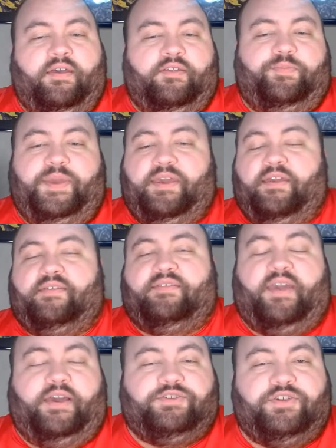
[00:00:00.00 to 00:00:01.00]
Speaking of
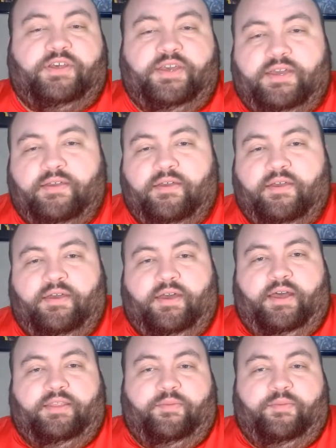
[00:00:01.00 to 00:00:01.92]
scheduling, uh,